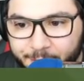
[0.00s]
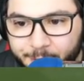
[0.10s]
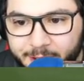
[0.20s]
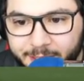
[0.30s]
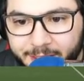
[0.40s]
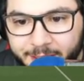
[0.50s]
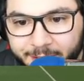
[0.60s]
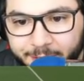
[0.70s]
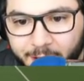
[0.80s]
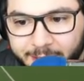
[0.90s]
Really
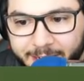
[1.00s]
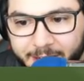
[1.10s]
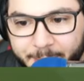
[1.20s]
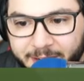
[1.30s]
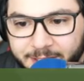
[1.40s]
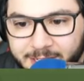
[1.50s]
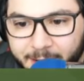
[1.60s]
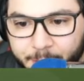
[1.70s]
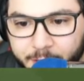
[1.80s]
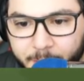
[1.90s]
not letting him any
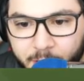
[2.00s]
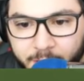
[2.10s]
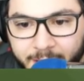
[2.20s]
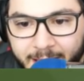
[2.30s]
time on the ball.